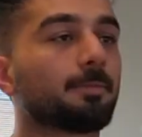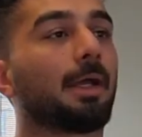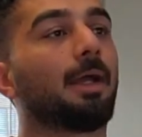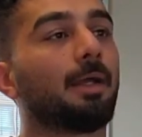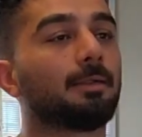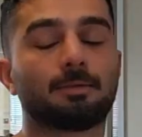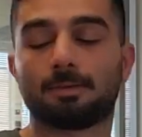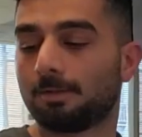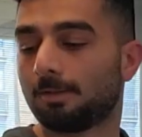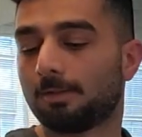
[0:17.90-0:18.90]
man.
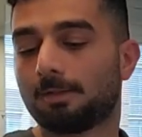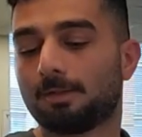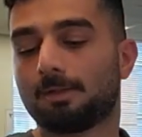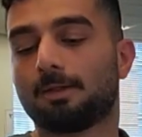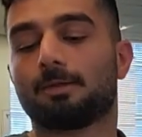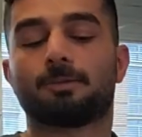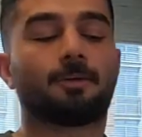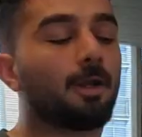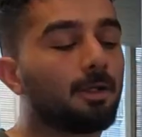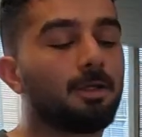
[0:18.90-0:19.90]

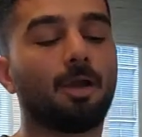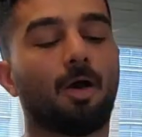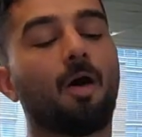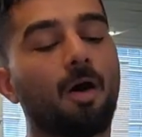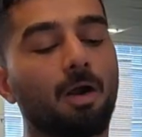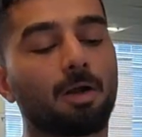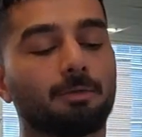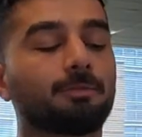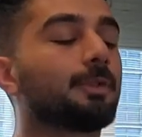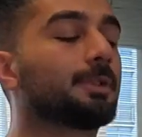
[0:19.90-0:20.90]
Finally,
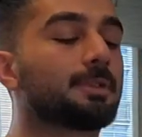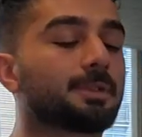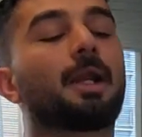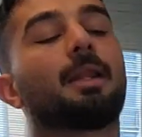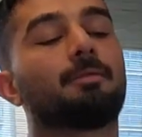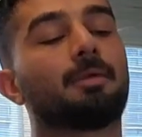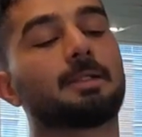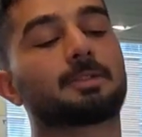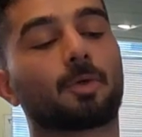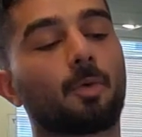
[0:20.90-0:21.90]
R, which is
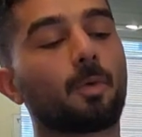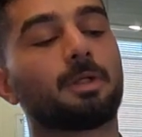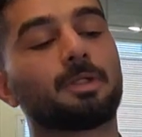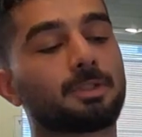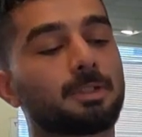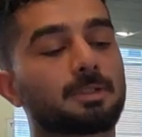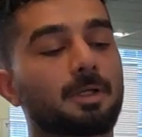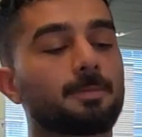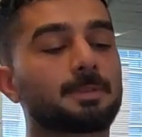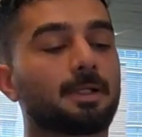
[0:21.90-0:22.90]
relevance, O, which is
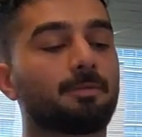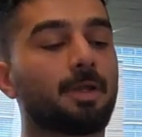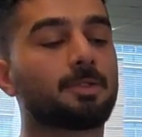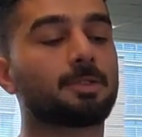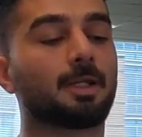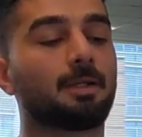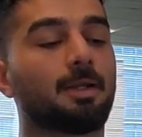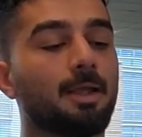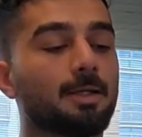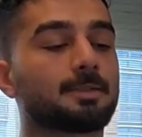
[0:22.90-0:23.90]
observation,
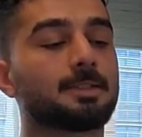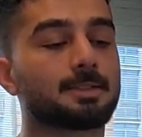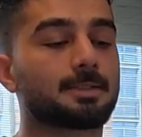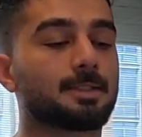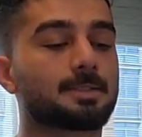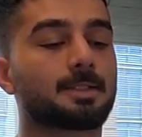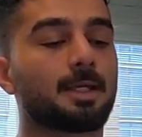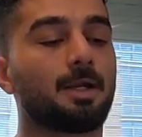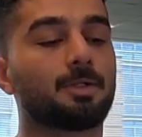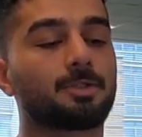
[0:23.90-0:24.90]
S is the
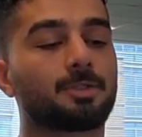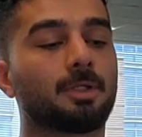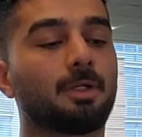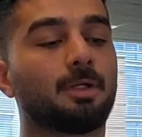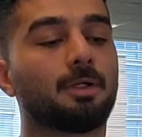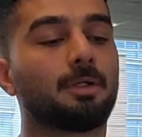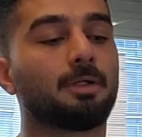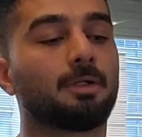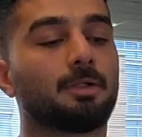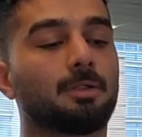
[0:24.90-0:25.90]
search,
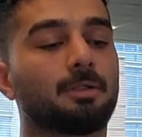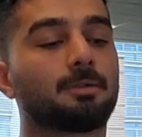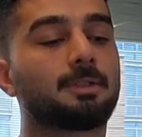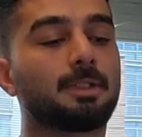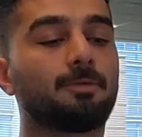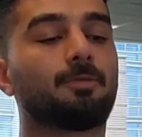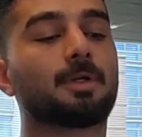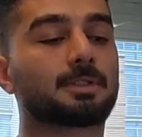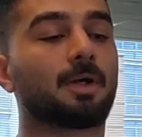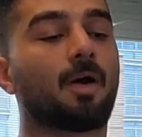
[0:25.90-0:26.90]
D
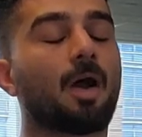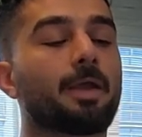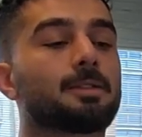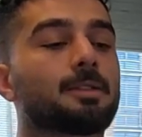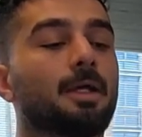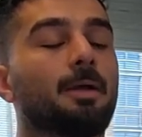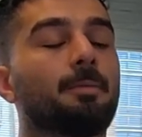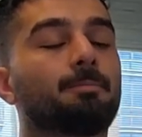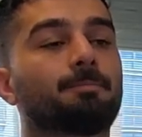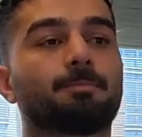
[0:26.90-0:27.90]
was the item.